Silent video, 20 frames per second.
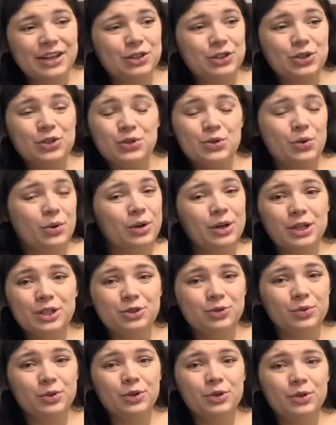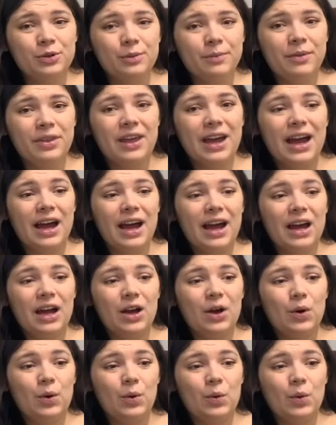storage room that
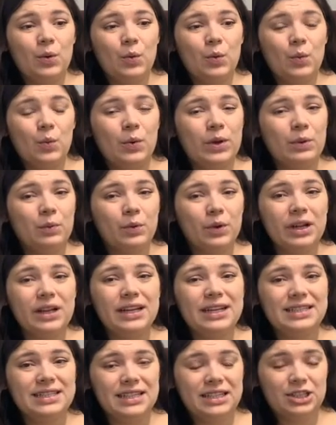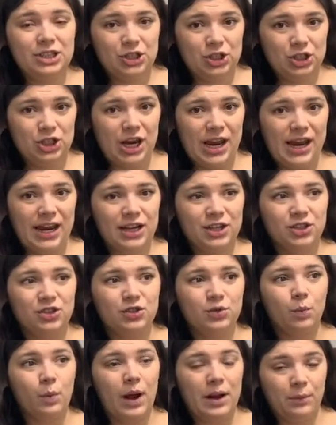we really didn't change
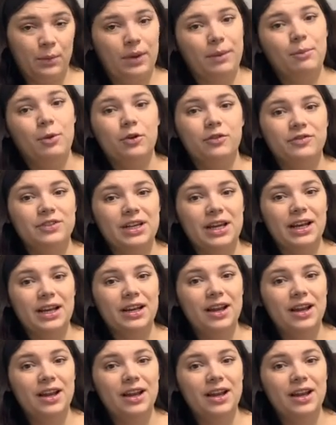when we moved in.